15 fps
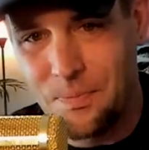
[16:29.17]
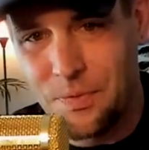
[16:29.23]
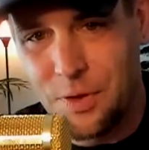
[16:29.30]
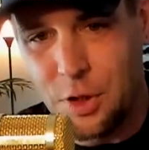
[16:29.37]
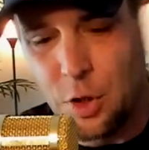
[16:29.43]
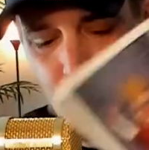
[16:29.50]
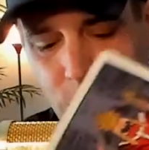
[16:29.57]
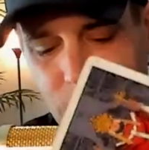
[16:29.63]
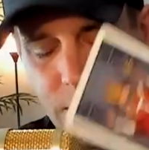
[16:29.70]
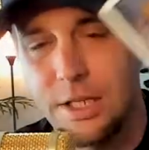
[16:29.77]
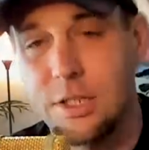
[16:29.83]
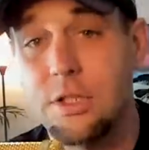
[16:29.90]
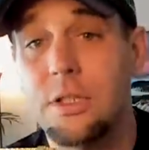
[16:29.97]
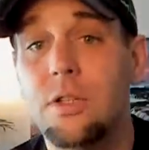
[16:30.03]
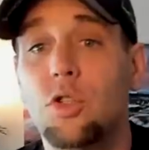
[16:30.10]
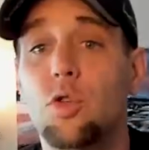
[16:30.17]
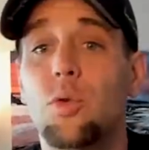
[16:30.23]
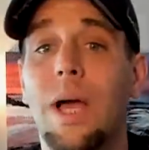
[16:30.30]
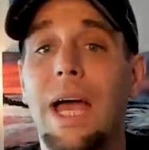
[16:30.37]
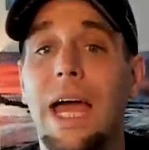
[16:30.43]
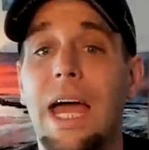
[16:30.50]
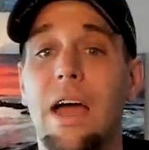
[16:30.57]
you need to
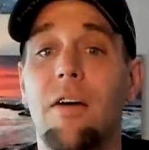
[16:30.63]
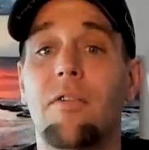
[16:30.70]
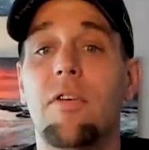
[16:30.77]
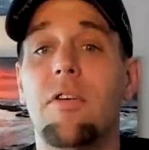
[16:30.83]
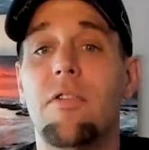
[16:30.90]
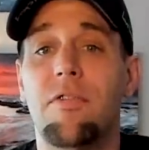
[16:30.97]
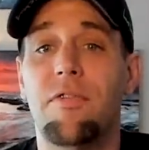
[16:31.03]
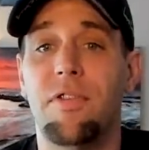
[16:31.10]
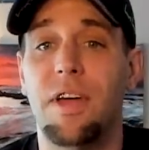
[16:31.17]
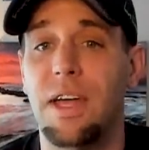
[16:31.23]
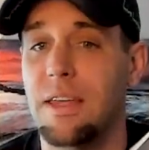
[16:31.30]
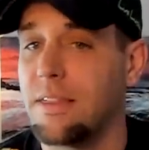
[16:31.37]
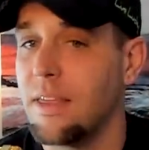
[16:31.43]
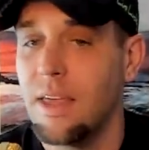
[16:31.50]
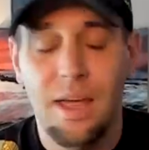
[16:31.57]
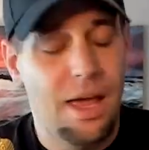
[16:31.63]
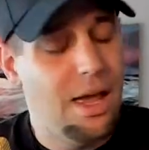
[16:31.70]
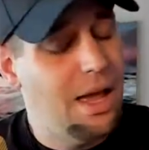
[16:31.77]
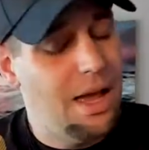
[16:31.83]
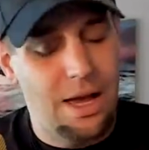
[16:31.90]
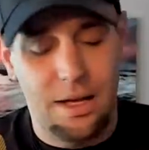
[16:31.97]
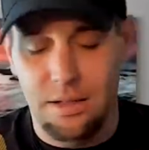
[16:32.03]
have faith.
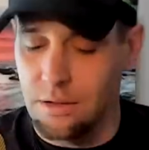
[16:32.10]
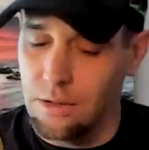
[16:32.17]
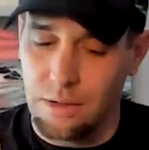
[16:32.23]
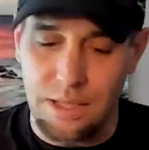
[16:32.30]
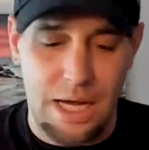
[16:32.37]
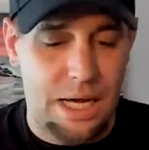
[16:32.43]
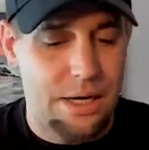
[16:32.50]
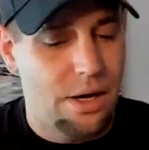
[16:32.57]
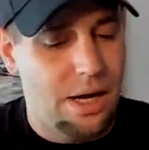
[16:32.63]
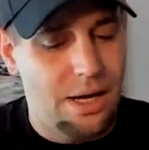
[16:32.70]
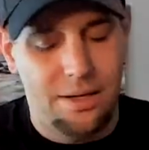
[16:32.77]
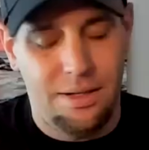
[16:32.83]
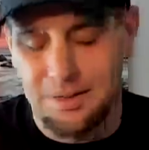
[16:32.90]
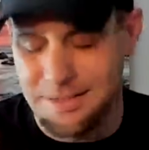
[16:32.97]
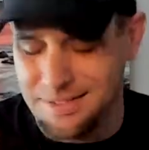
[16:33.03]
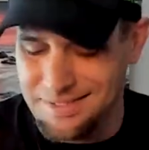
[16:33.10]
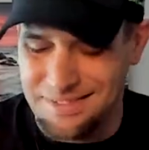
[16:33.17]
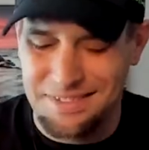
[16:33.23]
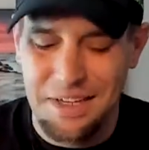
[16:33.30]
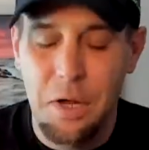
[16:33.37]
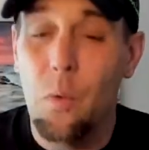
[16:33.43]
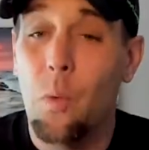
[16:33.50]
Look, I know
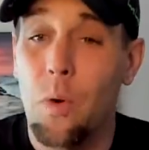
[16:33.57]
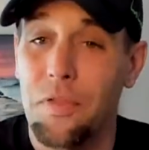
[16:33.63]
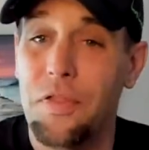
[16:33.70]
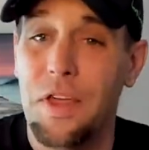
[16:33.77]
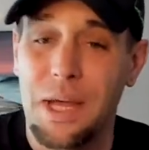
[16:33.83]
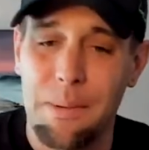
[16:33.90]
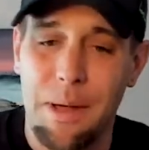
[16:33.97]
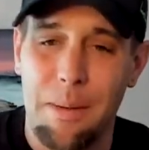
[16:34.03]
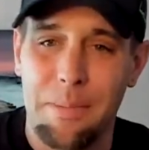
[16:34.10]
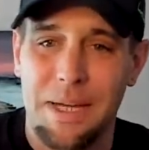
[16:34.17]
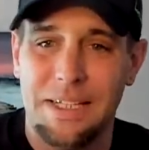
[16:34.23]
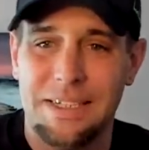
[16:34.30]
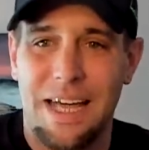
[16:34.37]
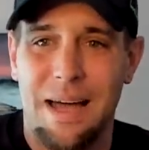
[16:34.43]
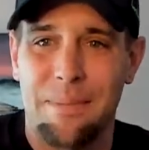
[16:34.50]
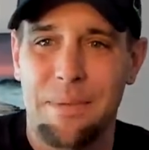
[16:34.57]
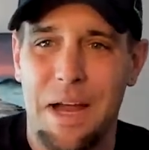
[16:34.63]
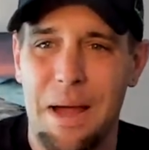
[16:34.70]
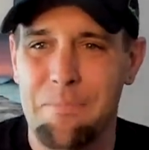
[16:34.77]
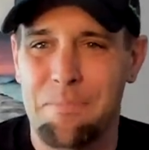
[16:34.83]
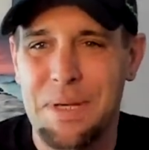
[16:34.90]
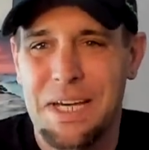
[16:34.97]
one thing about me is I'm
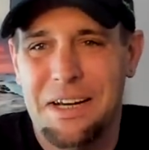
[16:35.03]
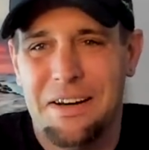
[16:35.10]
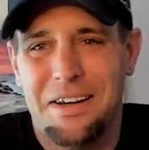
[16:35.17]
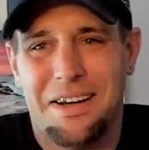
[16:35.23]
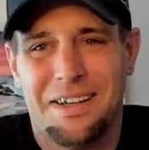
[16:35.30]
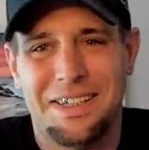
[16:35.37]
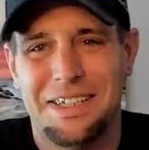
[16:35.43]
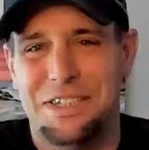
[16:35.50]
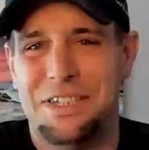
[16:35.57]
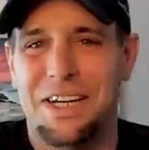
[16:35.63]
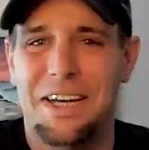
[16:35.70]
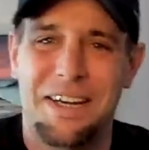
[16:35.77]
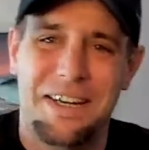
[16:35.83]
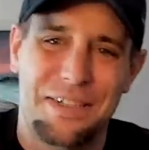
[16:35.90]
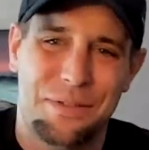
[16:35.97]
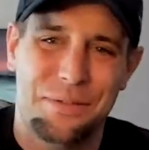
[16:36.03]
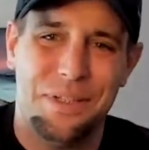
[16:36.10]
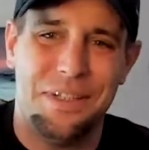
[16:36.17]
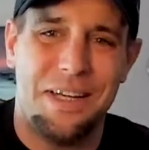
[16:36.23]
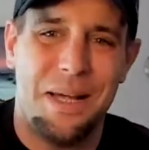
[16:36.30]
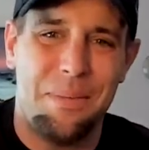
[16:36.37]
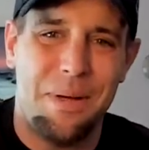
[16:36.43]
not big on cliches,
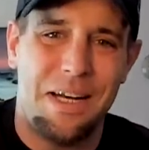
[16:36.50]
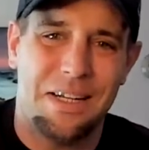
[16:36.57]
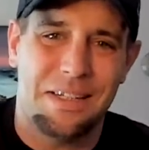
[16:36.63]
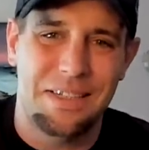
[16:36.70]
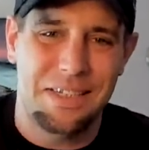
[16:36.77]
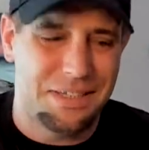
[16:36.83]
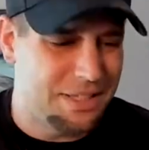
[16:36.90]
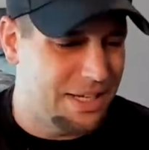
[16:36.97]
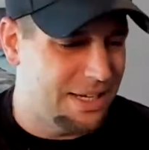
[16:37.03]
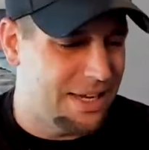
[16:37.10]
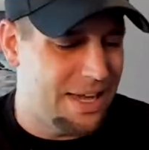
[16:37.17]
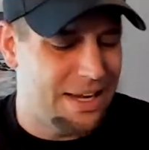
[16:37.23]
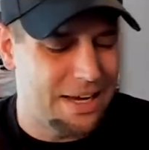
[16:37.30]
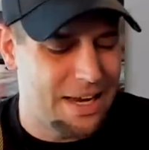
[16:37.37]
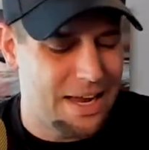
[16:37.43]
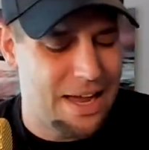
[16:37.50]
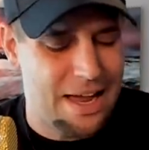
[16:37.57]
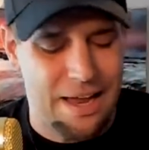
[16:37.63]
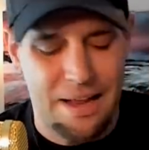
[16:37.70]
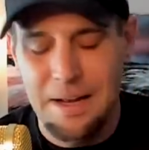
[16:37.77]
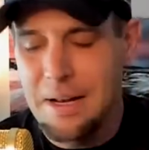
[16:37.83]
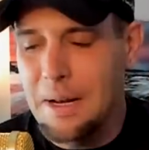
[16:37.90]
really. I'm not a cliche kind of
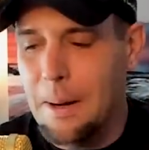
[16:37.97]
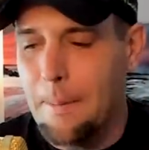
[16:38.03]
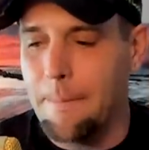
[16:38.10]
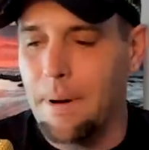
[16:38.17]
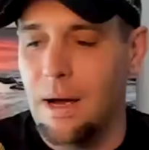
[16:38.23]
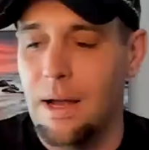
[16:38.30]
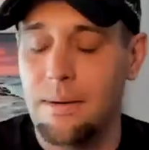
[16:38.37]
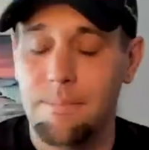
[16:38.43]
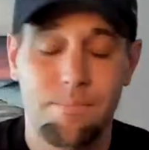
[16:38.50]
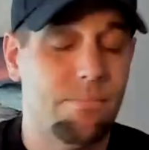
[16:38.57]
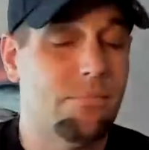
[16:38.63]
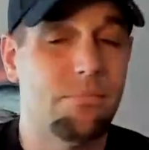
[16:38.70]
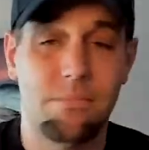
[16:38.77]
guy. But